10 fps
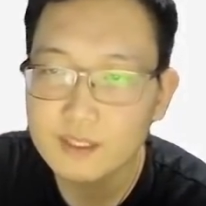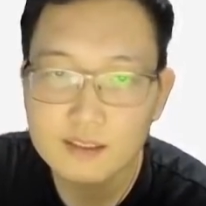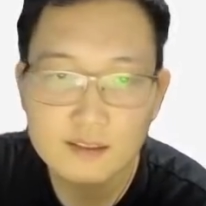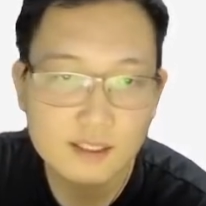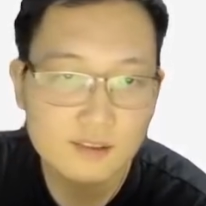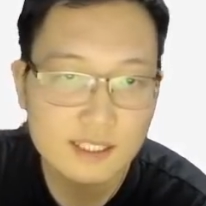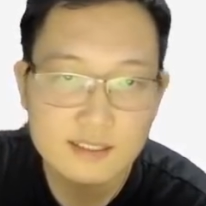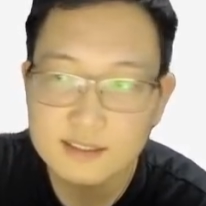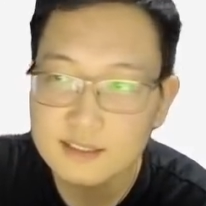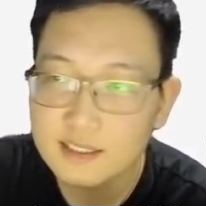Can you guys
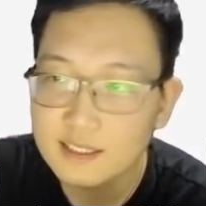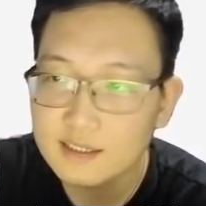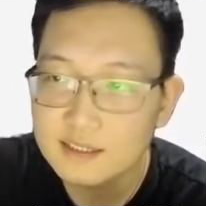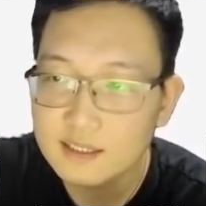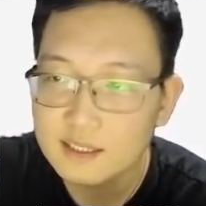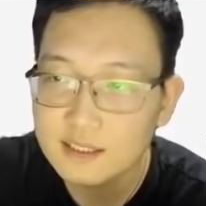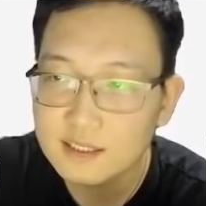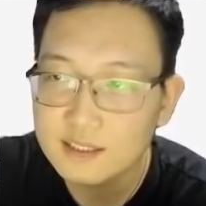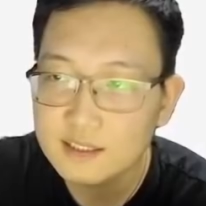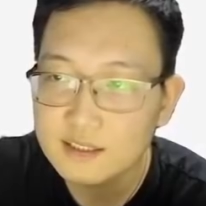see it
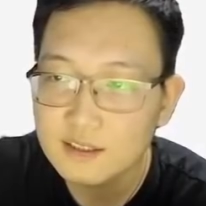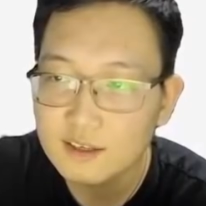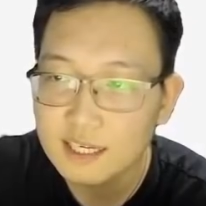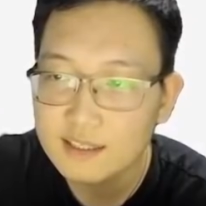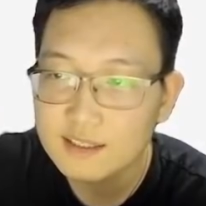here? Alright,